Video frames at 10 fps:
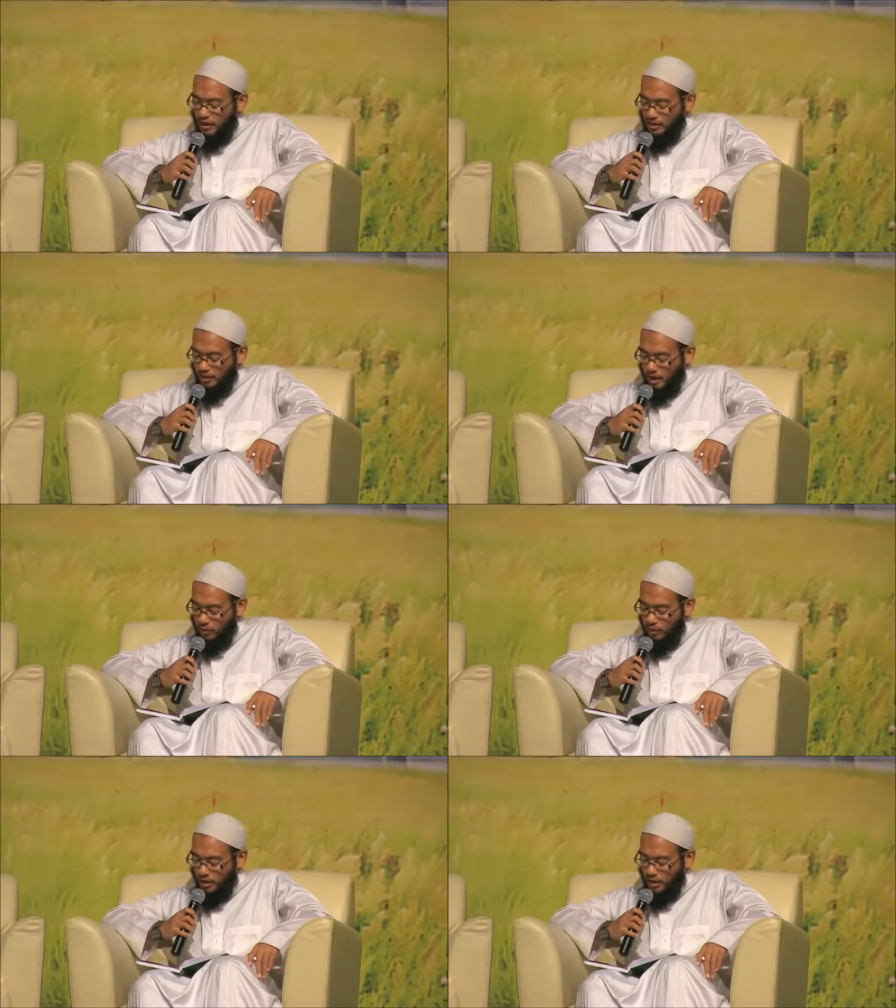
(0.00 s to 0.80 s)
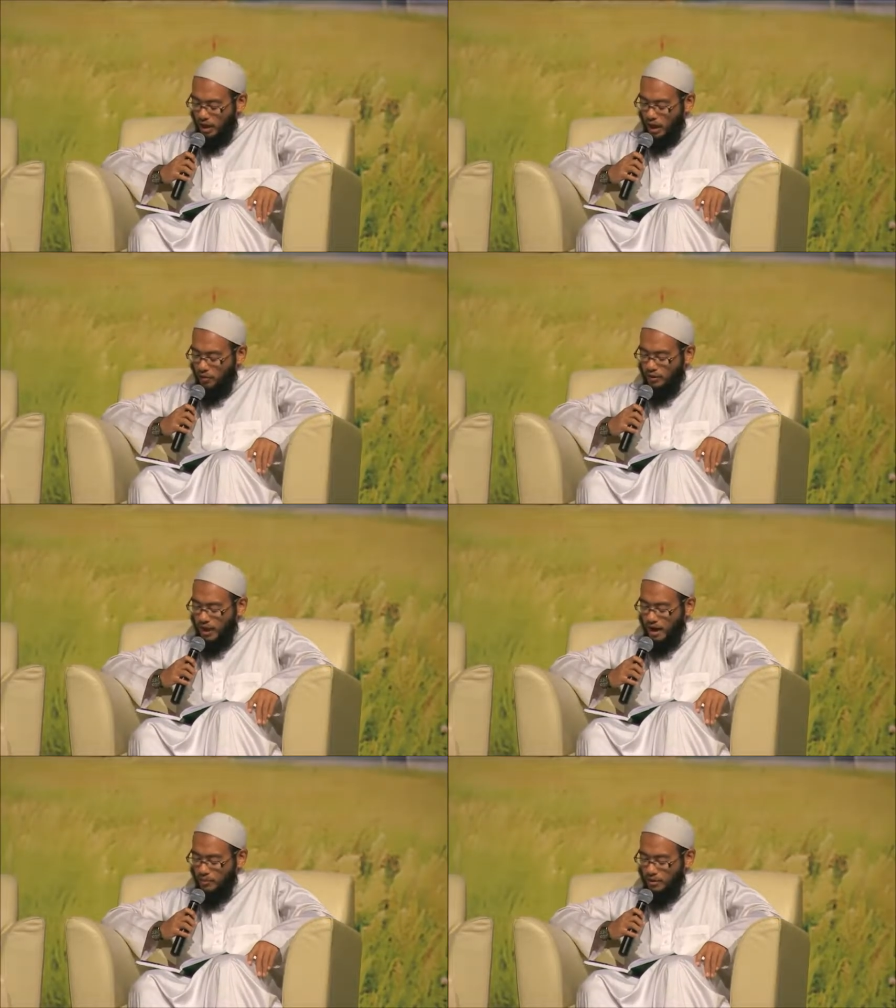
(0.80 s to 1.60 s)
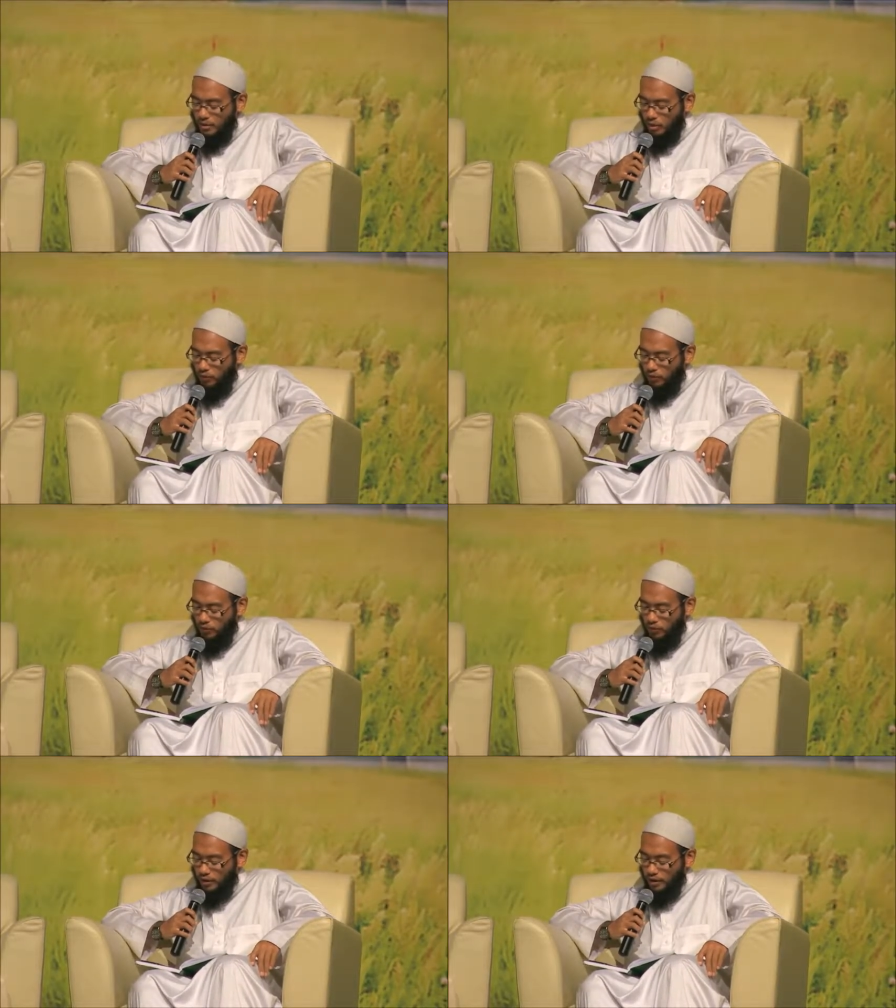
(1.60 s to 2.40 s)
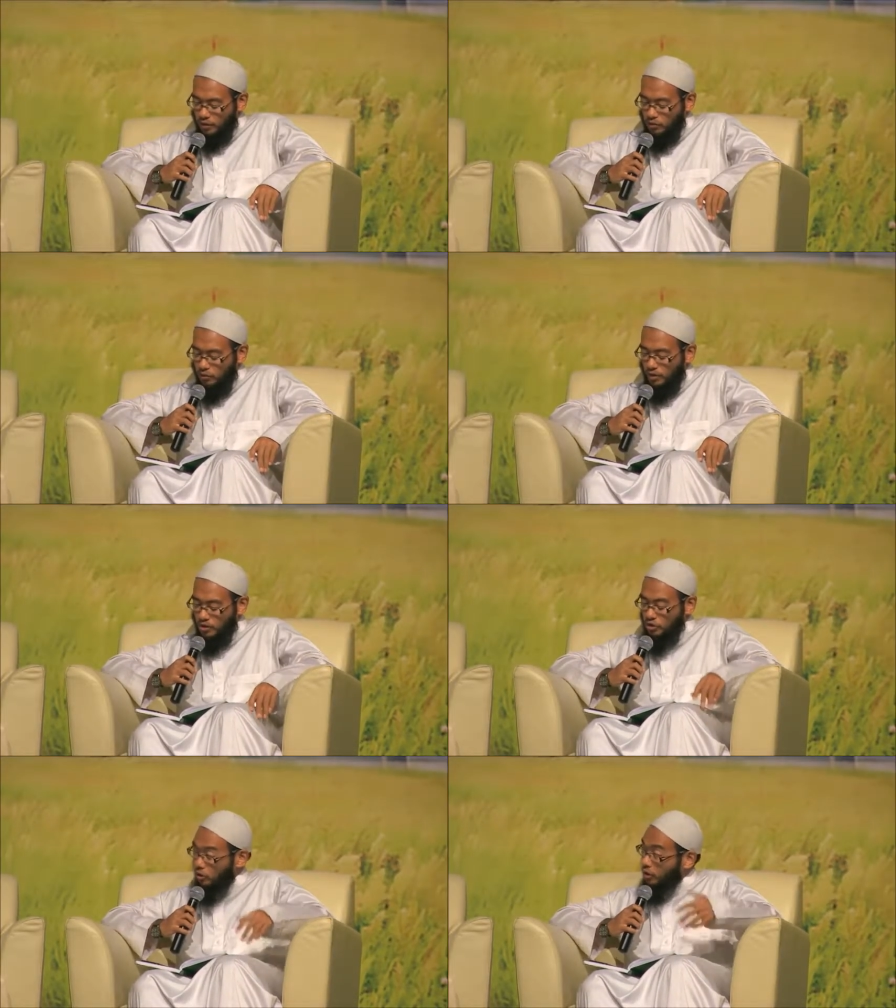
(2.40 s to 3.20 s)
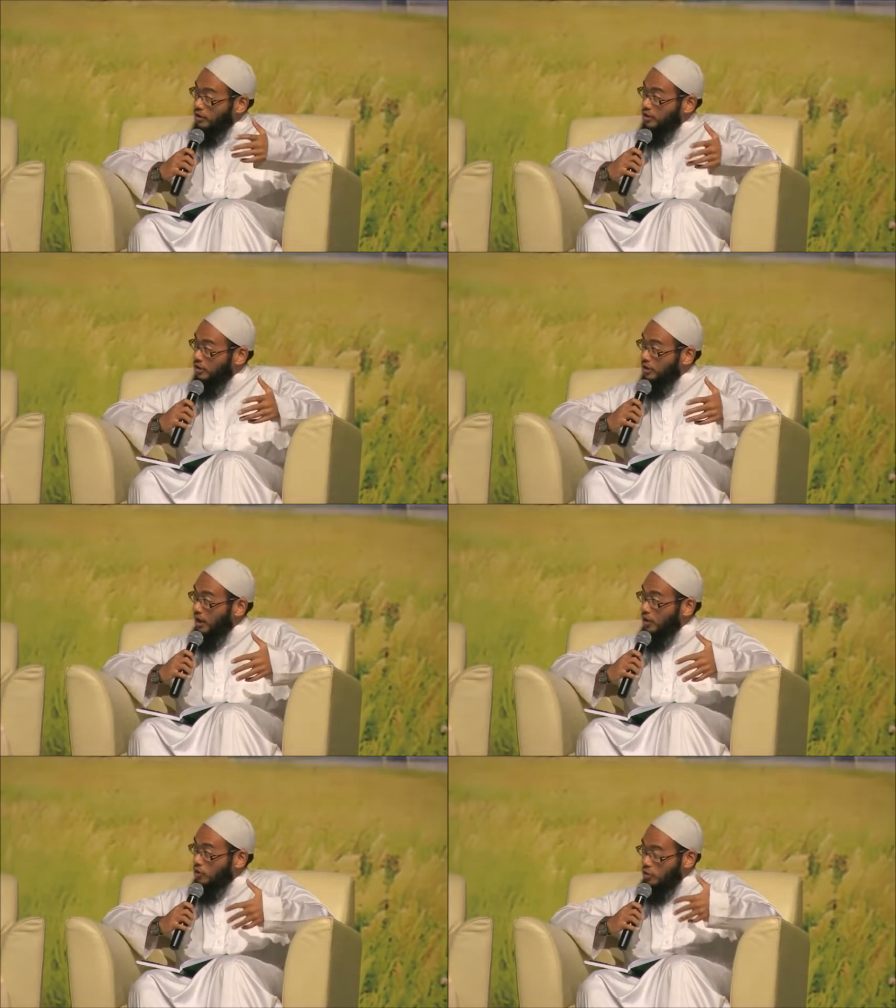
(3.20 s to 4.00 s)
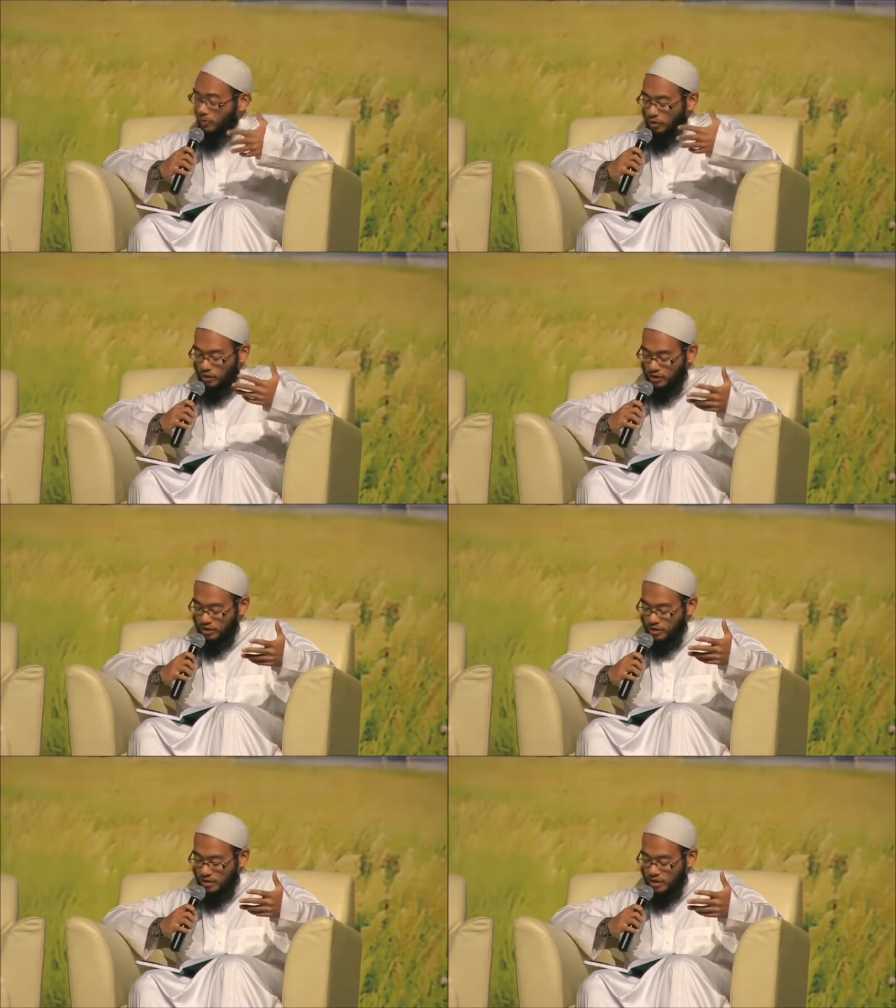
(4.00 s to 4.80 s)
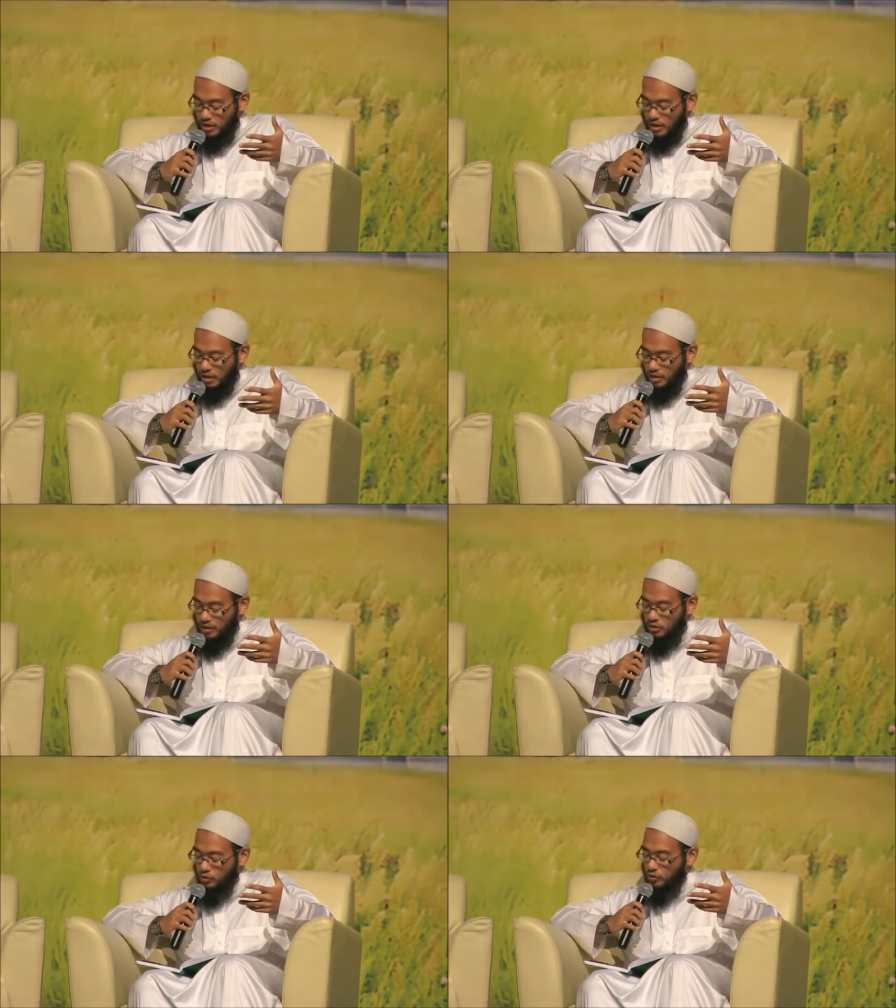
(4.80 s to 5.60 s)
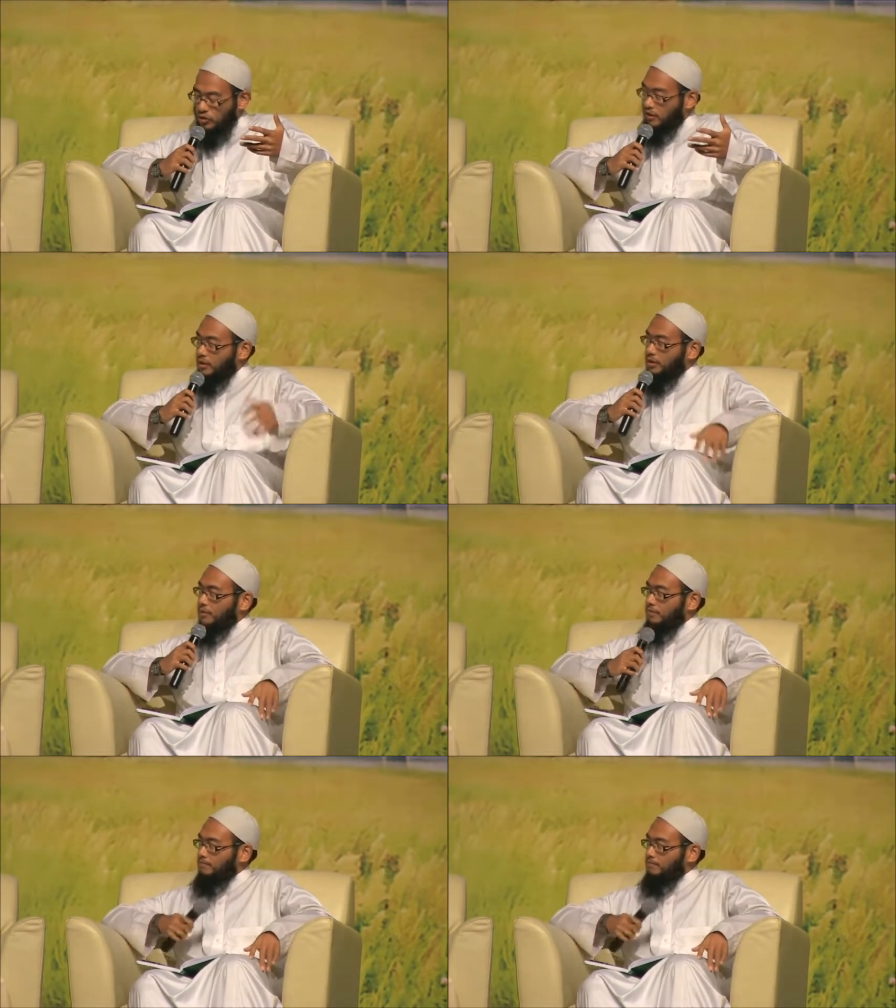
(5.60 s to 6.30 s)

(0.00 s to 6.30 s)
and elaborate how the habit of referring to astrology and numerology leads to shirk.